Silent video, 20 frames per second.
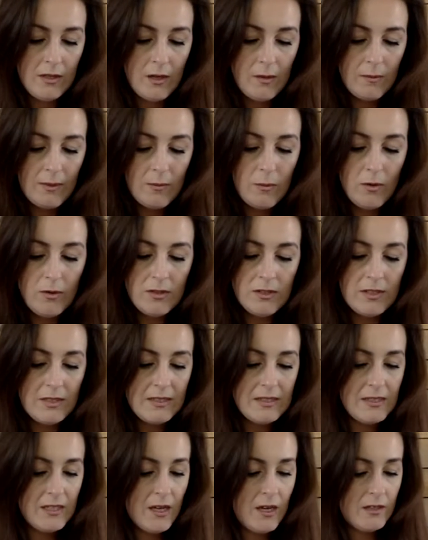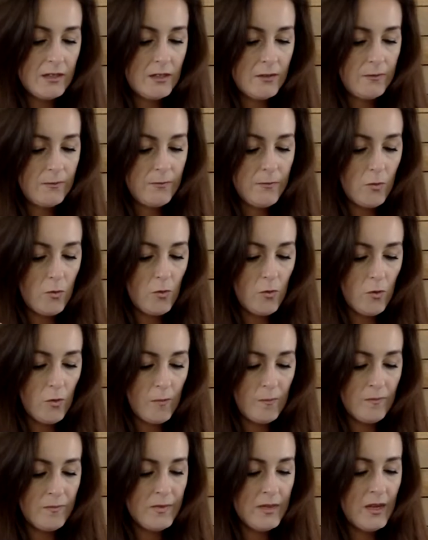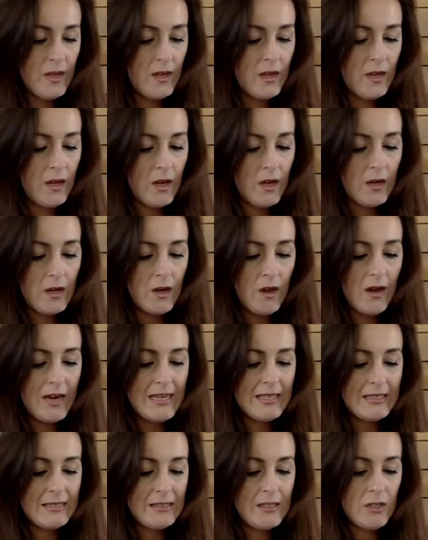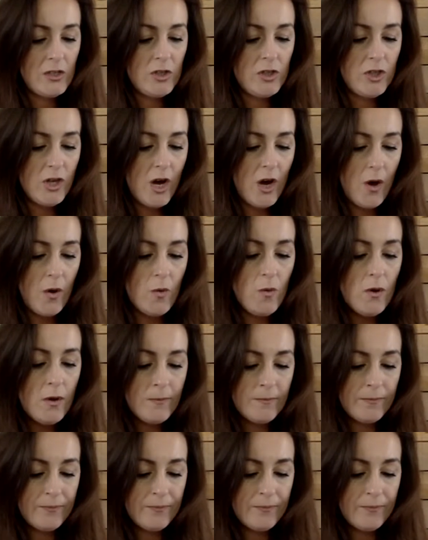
And we want to start to form a nice dough.